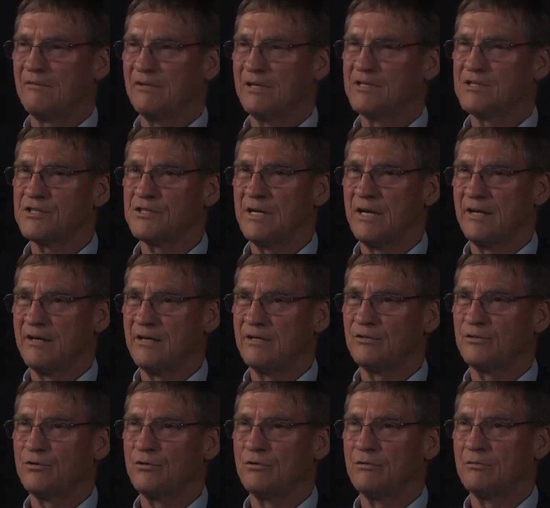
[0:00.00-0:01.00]
of insight
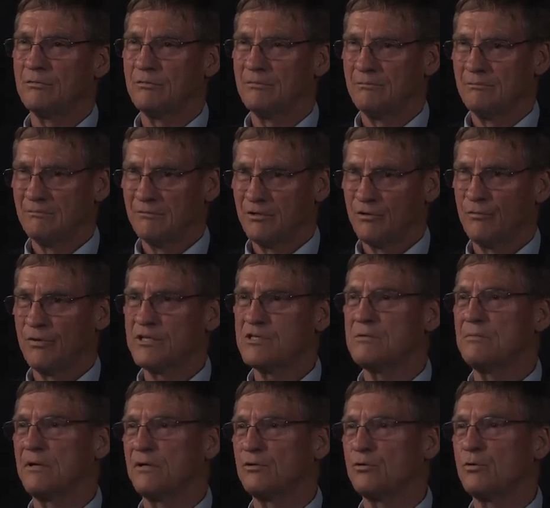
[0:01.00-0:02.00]
into the
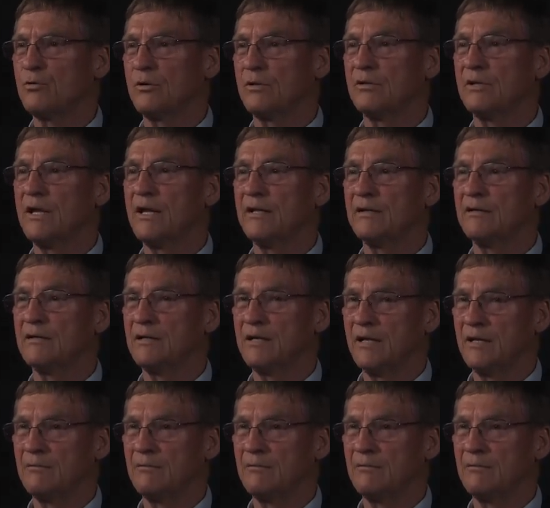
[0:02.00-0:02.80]
rest of my tour then,